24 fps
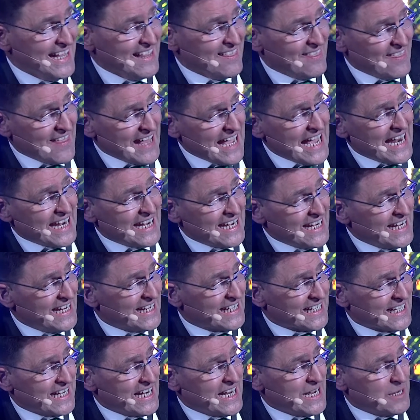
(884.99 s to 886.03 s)
That
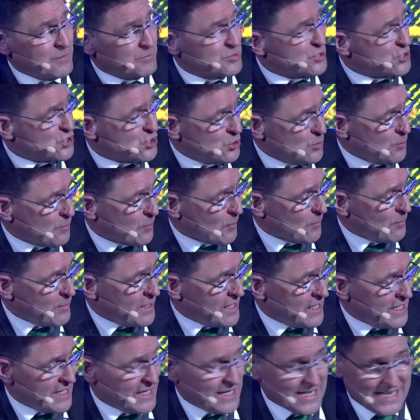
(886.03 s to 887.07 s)
nickname,
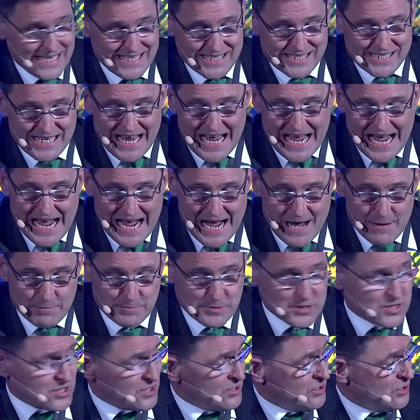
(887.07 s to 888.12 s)
Superman, is
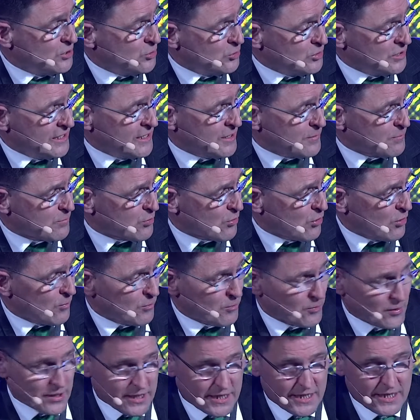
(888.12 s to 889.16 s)
absolutely
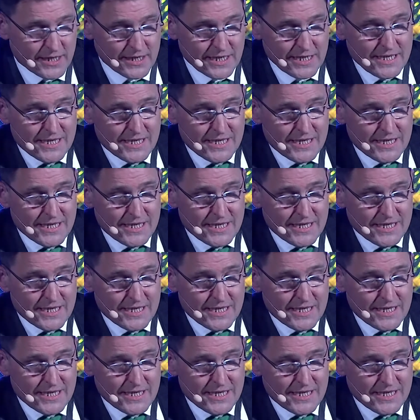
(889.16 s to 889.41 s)
appropriate.